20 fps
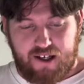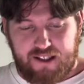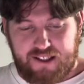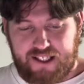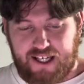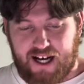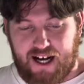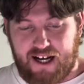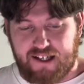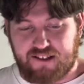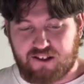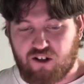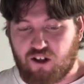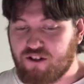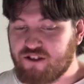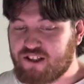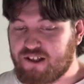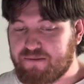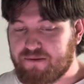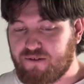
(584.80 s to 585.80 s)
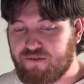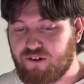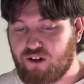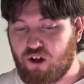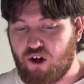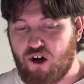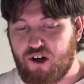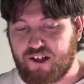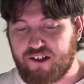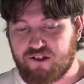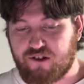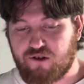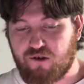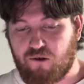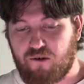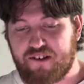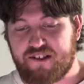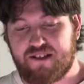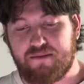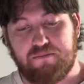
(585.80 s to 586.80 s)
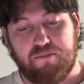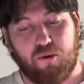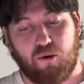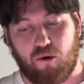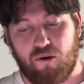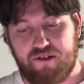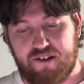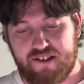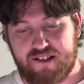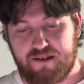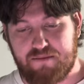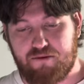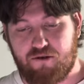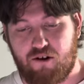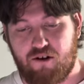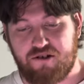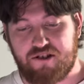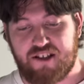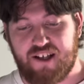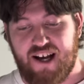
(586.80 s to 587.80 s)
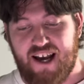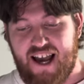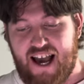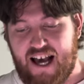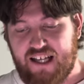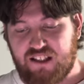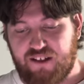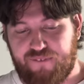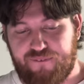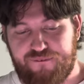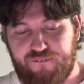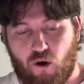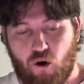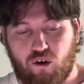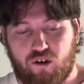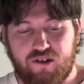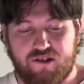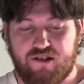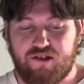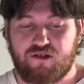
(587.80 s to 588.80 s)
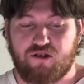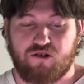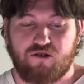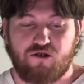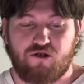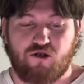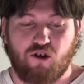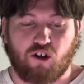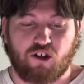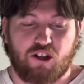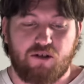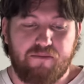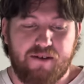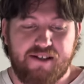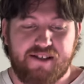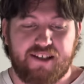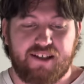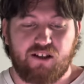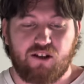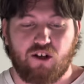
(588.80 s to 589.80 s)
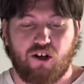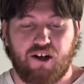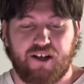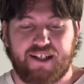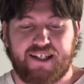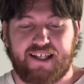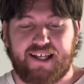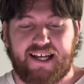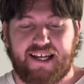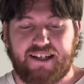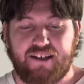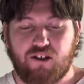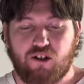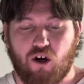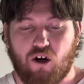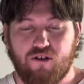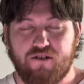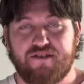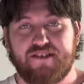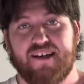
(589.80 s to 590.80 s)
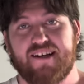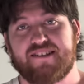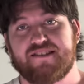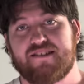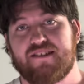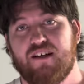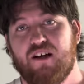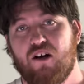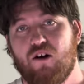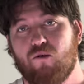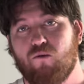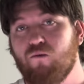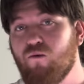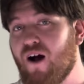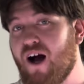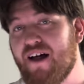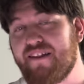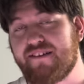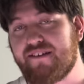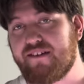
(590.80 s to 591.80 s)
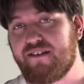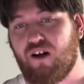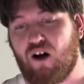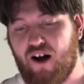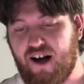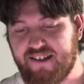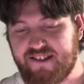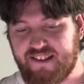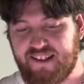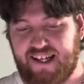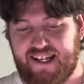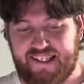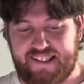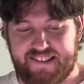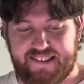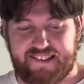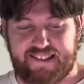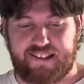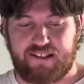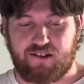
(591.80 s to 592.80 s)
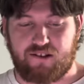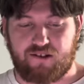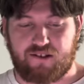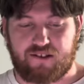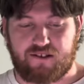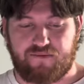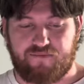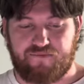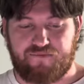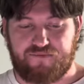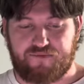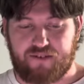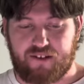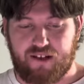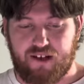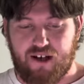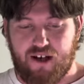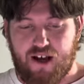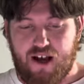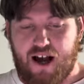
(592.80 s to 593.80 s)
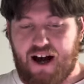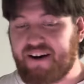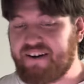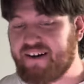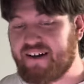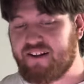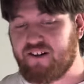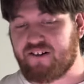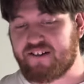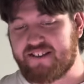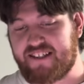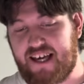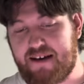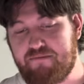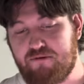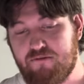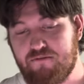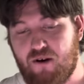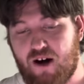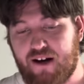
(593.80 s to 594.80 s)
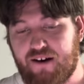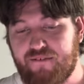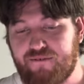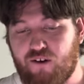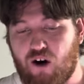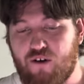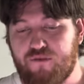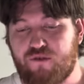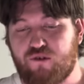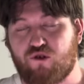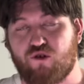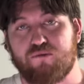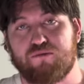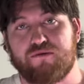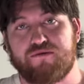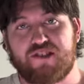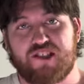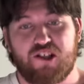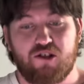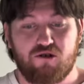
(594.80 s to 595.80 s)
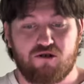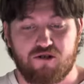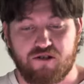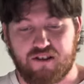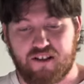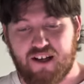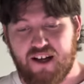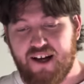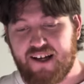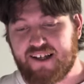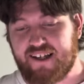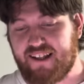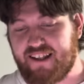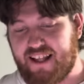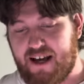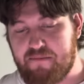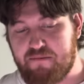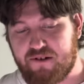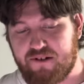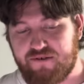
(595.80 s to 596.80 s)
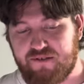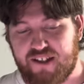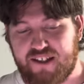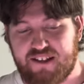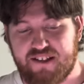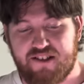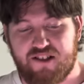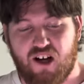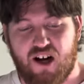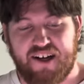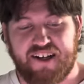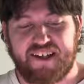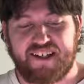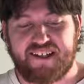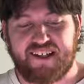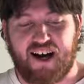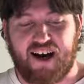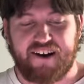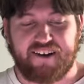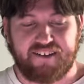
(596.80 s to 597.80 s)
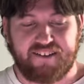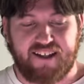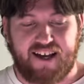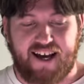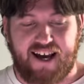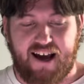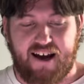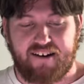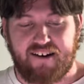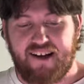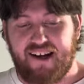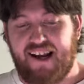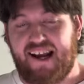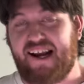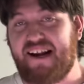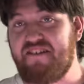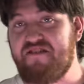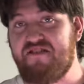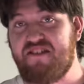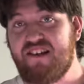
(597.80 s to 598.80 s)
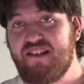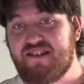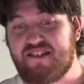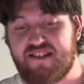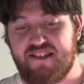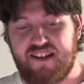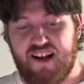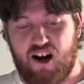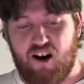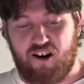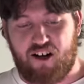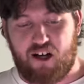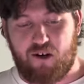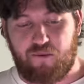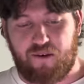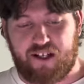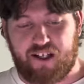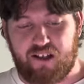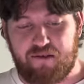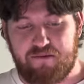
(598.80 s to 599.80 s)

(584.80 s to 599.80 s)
Carr's concept of learning stories support this approach, as it focuses on documenting learning in context rather than isolating skills. Another example might involve a group of children collaboratively designing a garden layout. In this scenario, we can